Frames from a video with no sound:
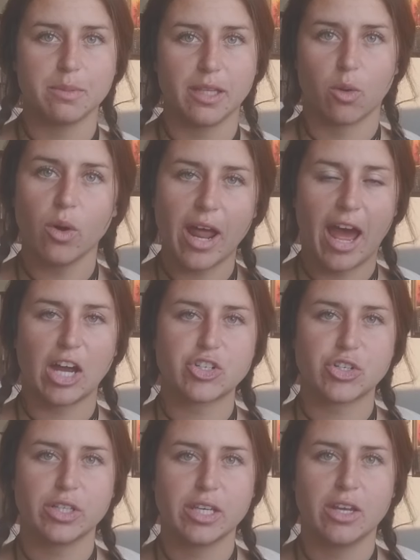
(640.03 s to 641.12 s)
like what
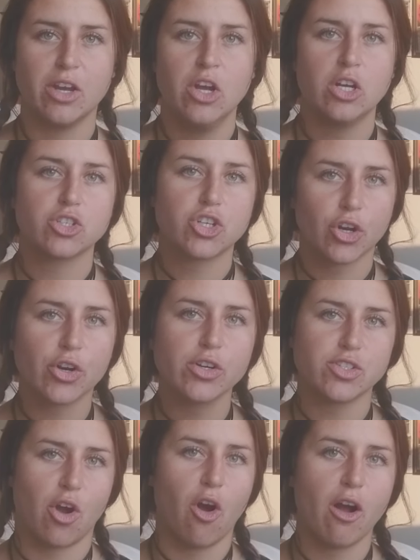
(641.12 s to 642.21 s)
actually
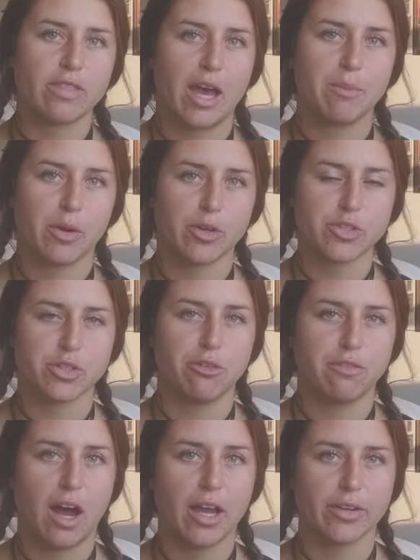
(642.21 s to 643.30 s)
turns on that personal
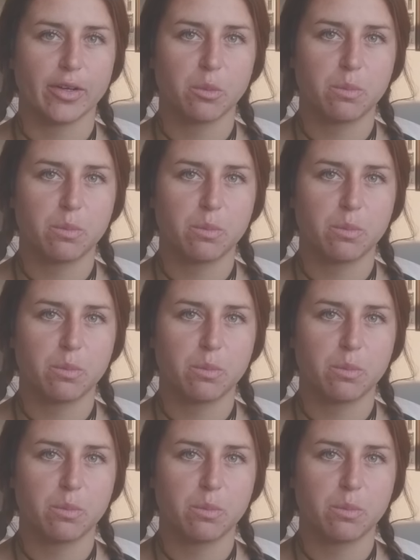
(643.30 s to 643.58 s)
fire.